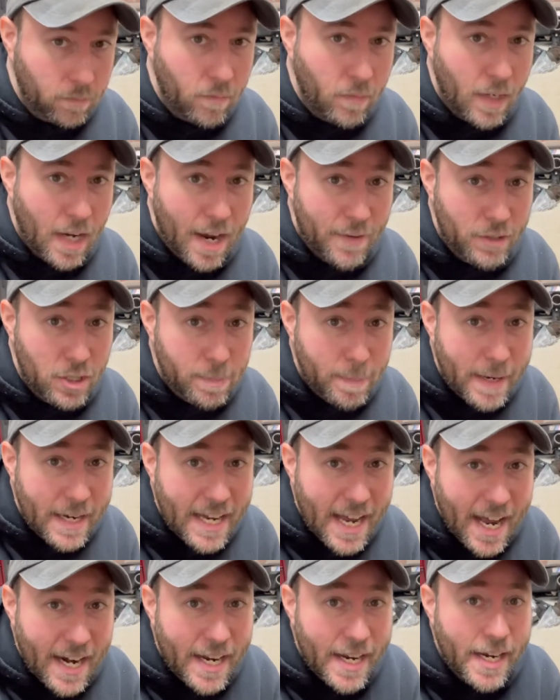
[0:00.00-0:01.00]
I've just been
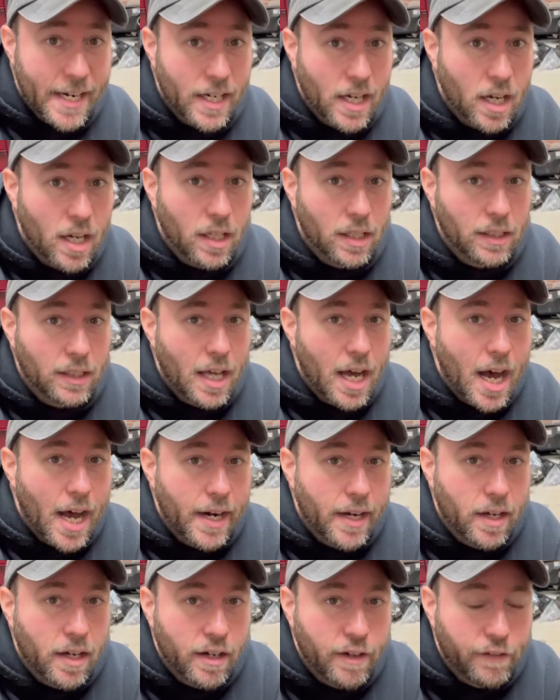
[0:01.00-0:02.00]
getting a
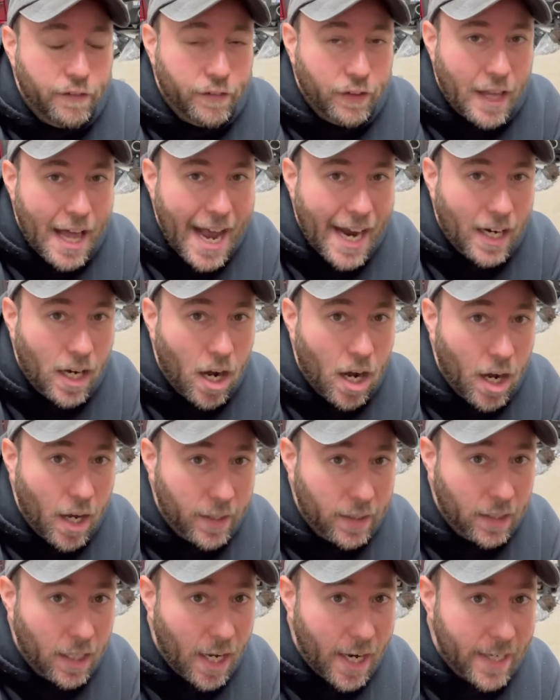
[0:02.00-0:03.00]
lot of flack
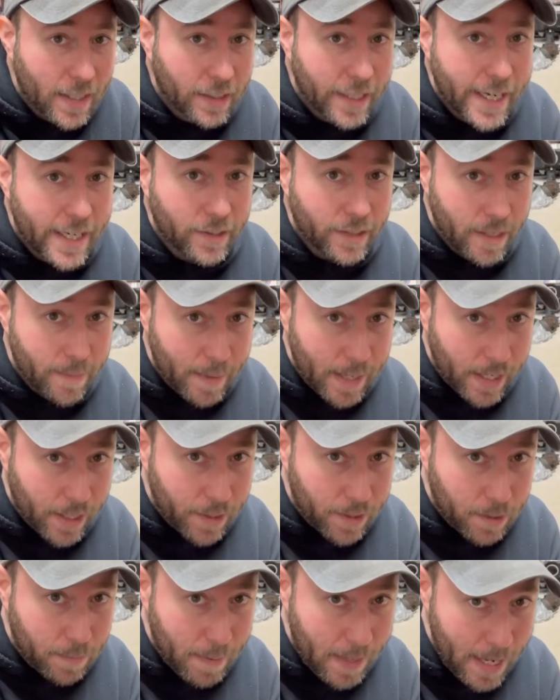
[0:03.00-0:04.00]
online lately
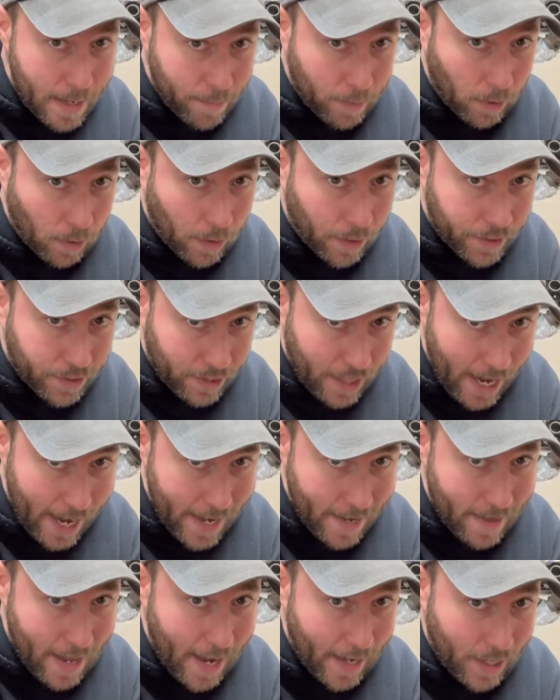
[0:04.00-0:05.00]
because people are
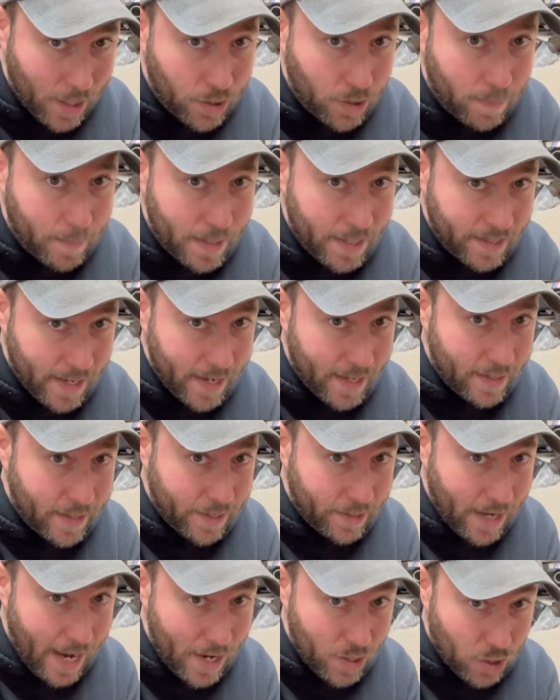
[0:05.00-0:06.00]
saying that I should be sending
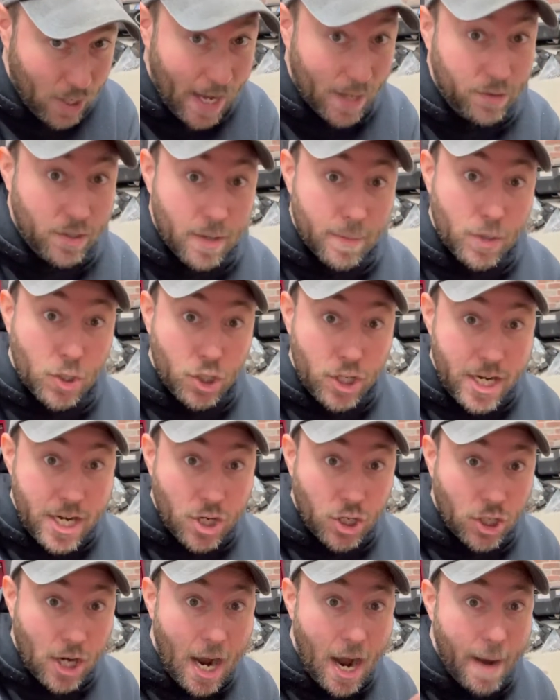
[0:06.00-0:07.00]
this engine out to the machine
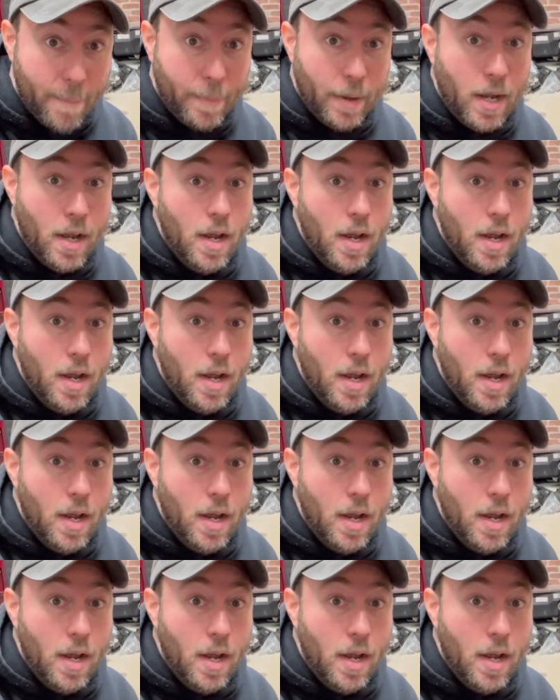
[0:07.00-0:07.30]
shop.